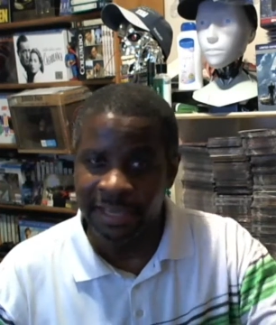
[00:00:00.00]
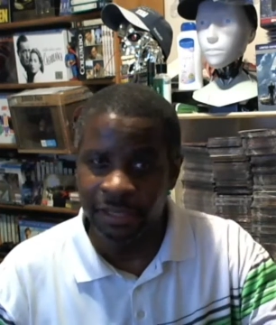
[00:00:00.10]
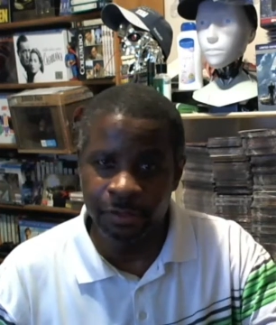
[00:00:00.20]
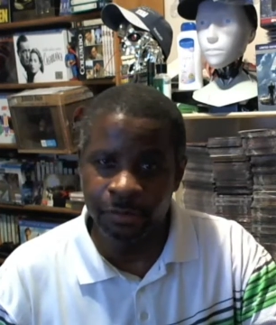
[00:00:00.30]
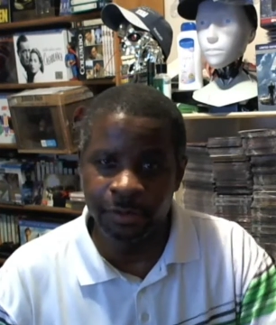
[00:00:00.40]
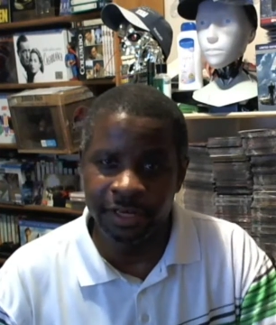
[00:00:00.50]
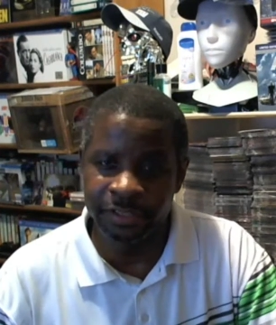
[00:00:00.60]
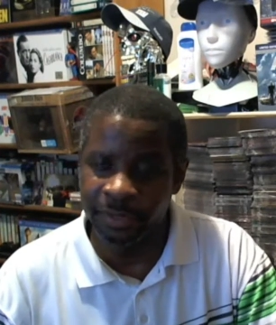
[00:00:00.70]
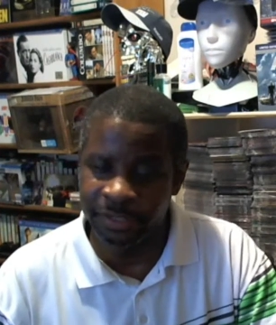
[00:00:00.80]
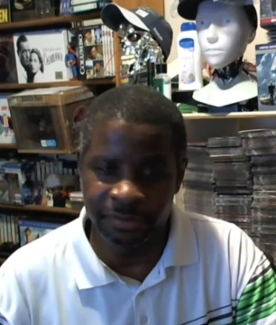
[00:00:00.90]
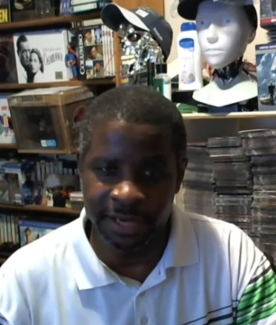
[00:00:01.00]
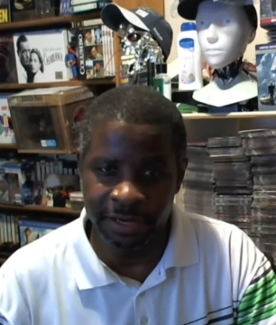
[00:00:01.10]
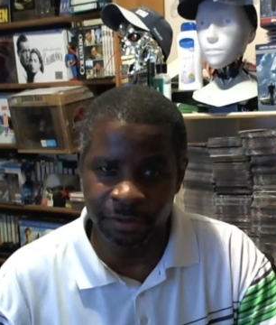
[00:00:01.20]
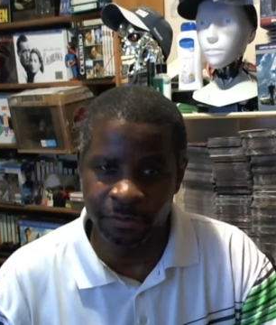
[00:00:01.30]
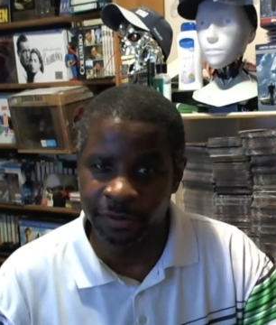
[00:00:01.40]
Speaker 1: thank you, uh, twenty-two Tiger
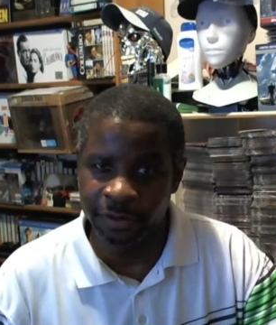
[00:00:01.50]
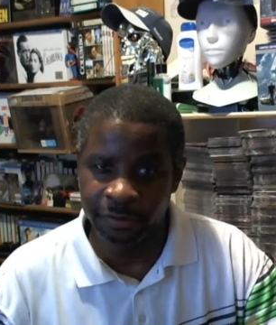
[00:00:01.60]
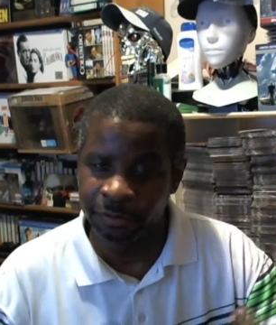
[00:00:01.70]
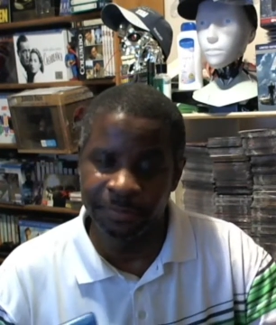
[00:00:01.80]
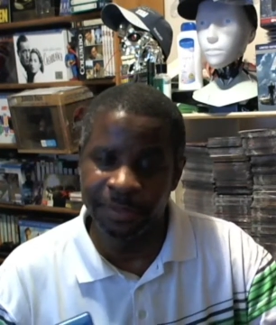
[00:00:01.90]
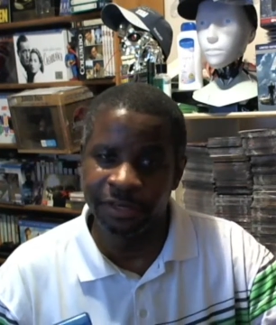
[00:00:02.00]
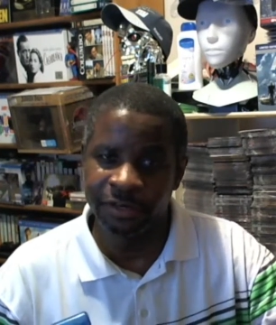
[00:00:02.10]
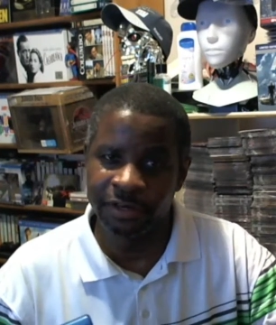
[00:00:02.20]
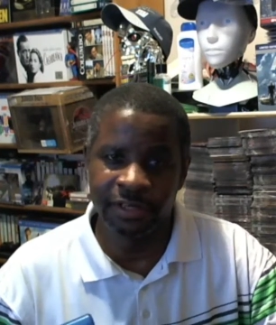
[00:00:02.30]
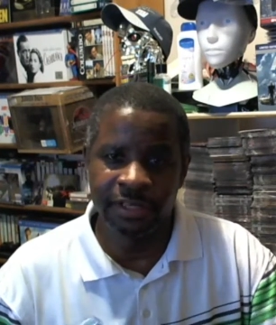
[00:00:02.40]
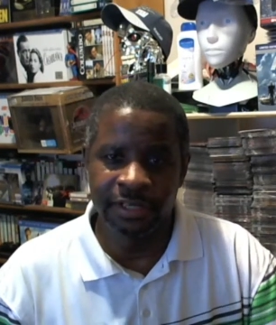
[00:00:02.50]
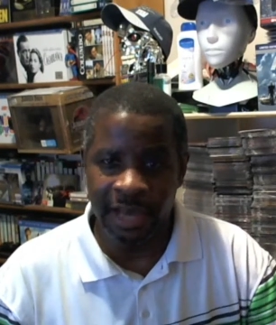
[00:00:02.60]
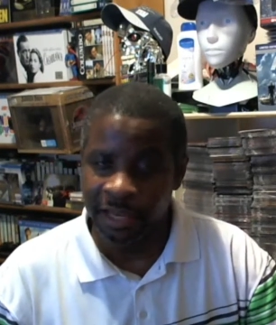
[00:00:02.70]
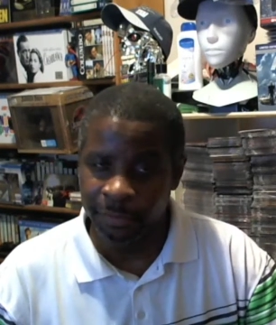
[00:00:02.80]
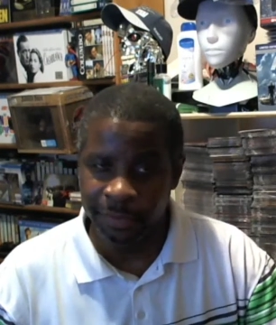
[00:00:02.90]
Dude, for including
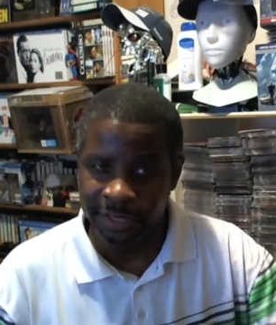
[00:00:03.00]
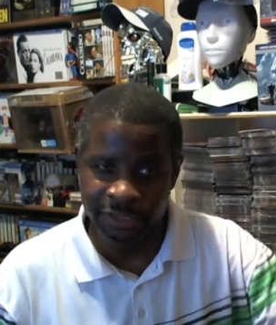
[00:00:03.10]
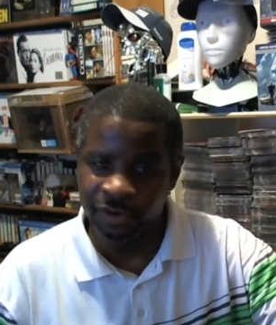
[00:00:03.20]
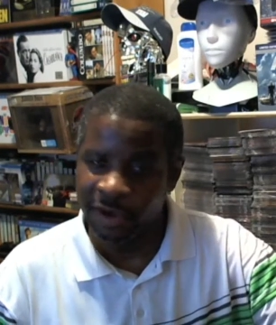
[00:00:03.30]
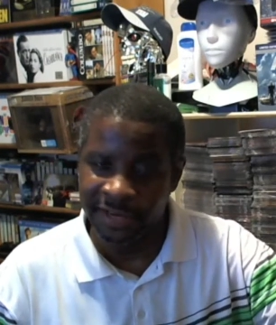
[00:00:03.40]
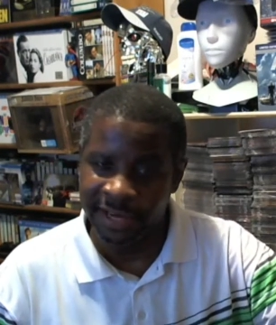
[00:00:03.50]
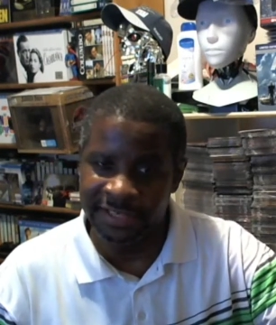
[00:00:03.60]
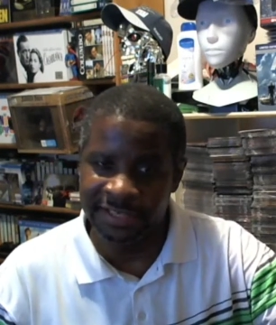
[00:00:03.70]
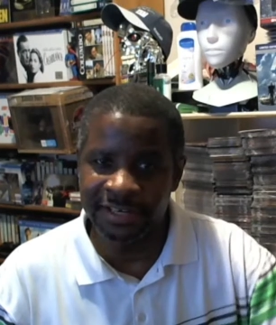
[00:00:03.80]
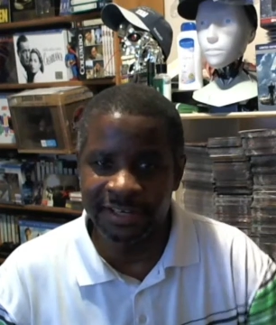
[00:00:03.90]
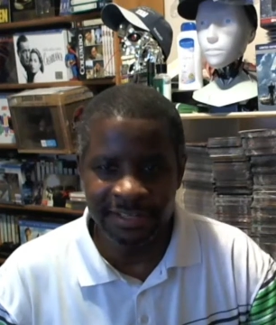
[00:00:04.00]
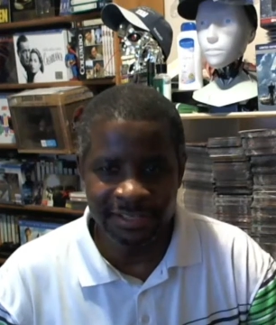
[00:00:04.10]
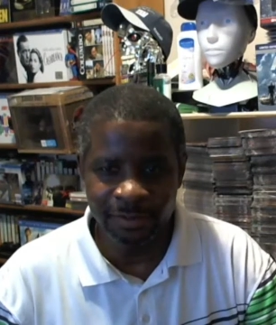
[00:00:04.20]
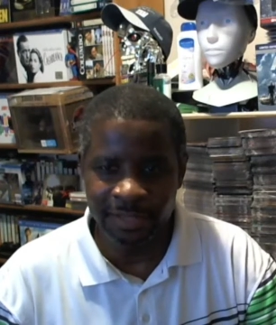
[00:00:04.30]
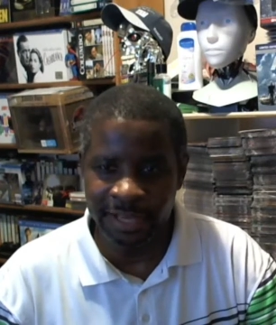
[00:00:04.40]
Halloween extravaganza.
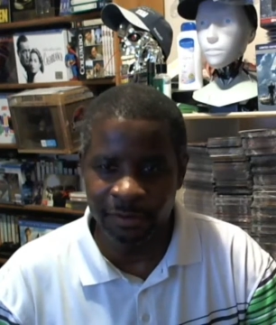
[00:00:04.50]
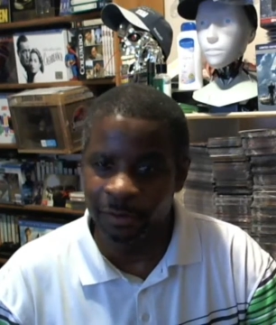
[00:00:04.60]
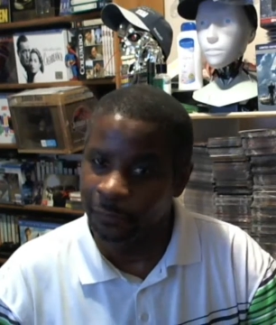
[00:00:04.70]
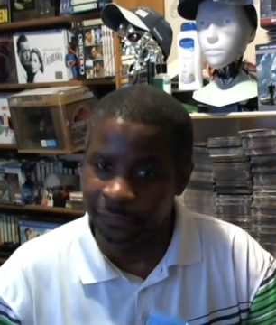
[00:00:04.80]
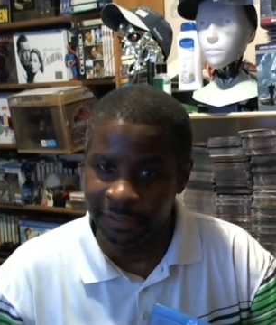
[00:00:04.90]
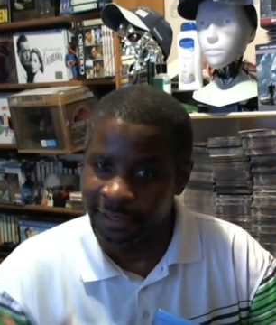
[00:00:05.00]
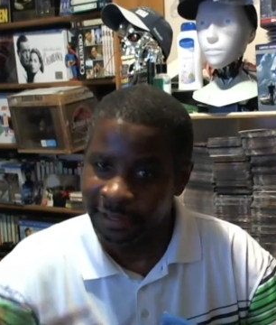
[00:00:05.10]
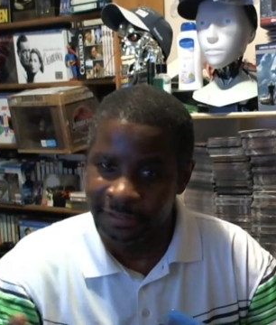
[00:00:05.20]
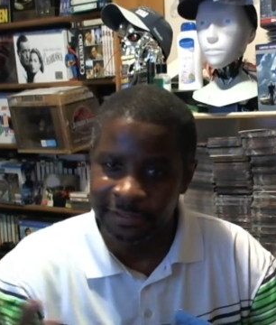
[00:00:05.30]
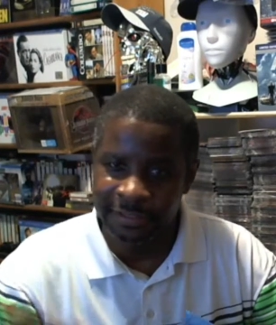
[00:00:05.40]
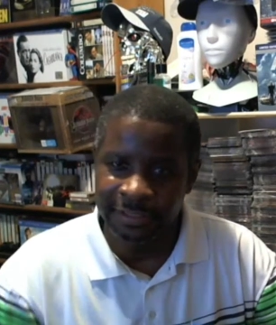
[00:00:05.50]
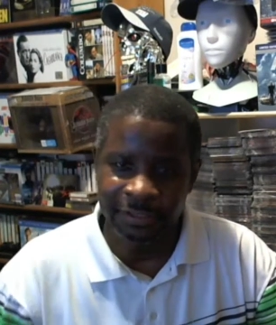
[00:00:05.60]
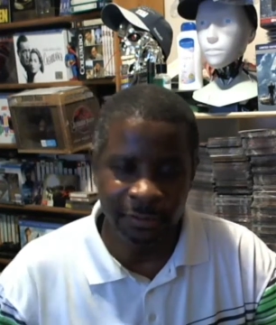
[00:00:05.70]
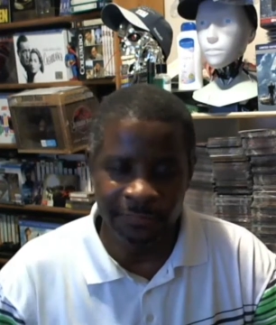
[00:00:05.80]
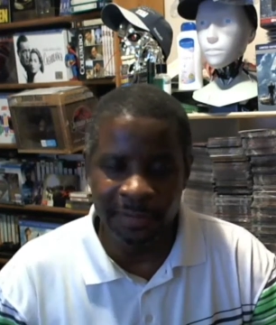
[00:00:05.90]
So thank you. Hopefully, y'all
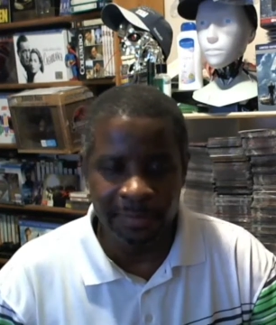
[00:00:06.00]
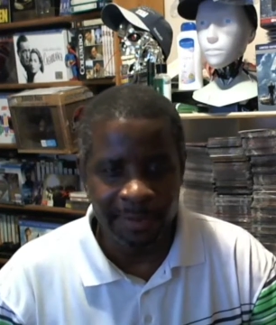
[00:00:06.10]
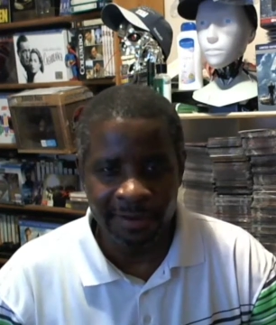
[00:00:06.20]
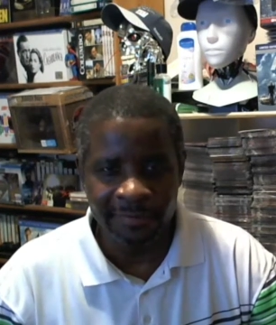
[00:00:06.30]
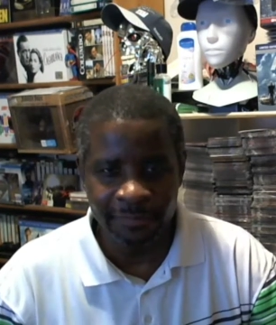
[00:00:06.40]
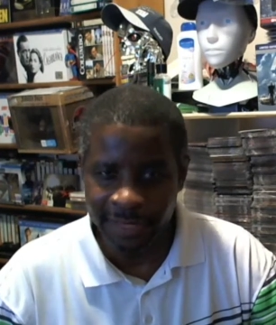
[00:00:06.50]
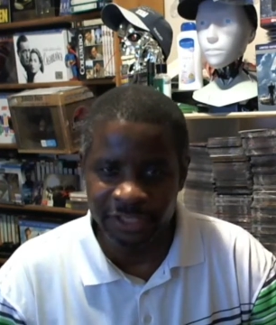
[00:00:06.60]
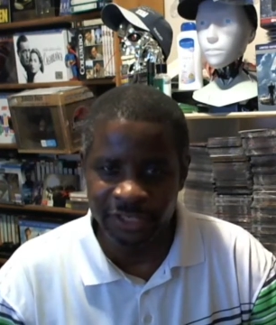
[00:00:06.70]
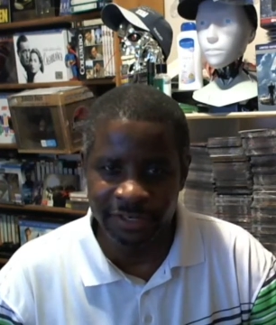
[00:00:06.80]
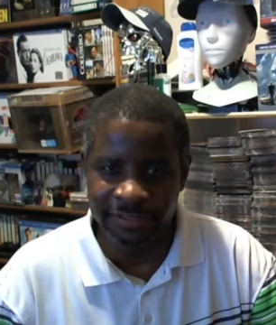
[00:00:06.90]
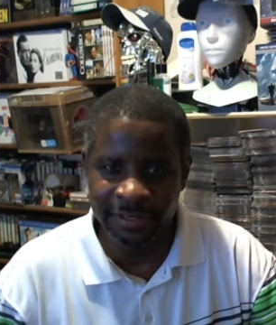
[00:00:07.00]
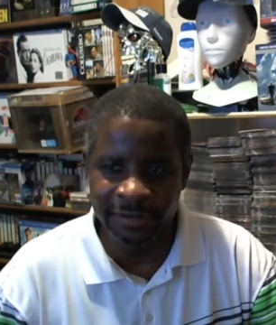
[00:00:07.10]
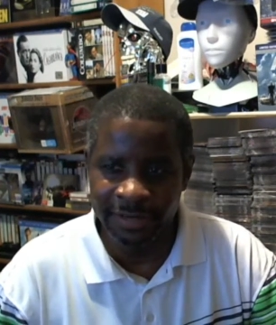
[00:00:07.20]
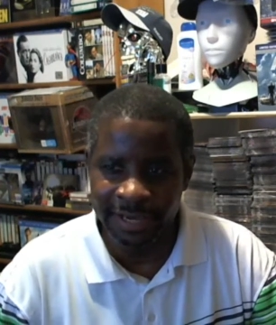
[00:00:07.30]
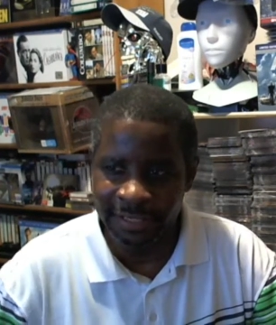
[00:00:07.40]
will invite me back for next year.
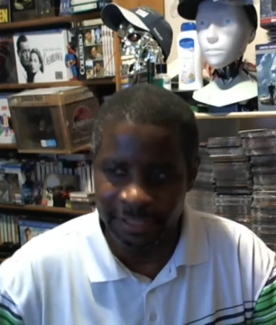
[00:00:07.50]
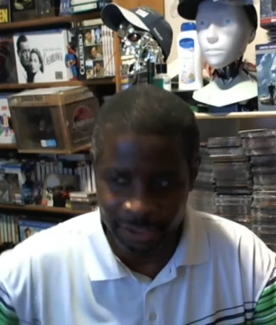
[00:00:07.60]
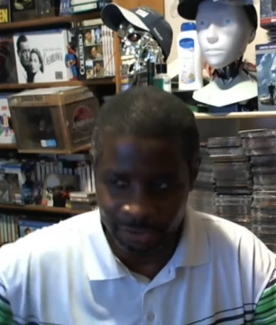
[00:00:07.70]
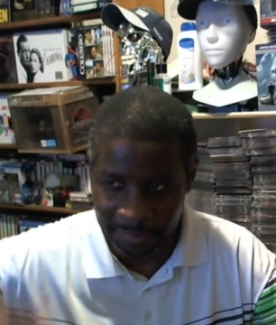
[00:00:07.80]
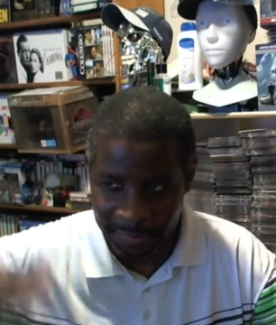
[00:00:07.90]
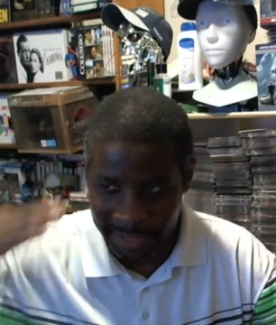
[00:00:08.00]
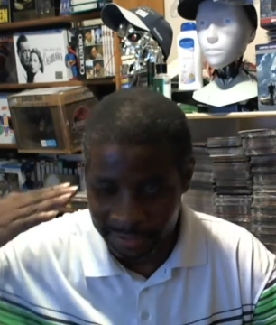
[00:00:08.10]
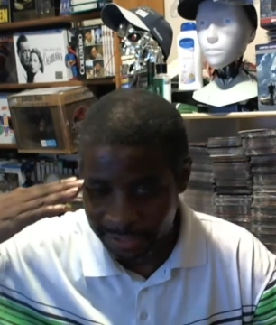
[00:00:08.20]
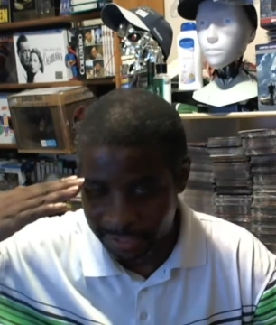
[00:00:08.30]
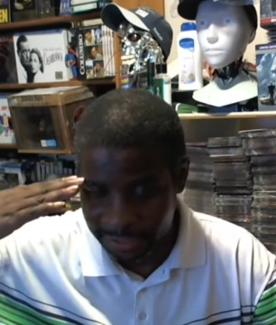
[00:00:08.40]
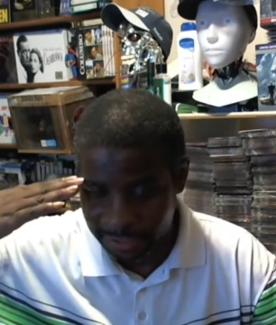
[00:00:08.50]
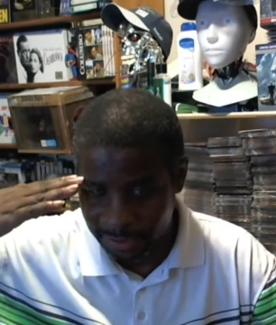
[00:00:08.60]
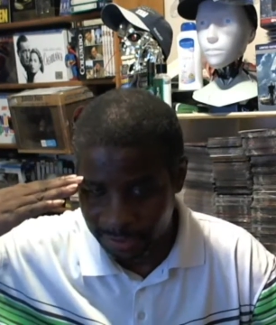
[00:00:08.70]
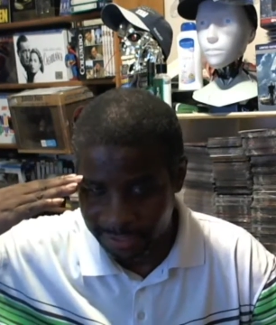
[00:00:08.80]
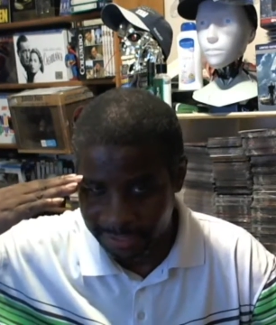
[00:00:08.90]
Okay? And this is trepacer saying so
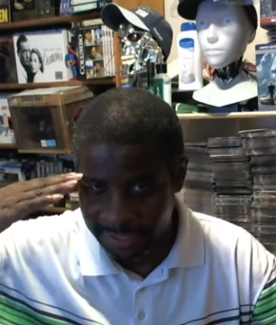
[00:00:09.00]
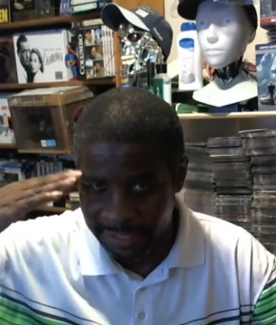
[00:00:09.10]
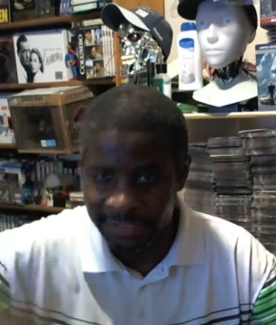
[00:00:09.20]
long. And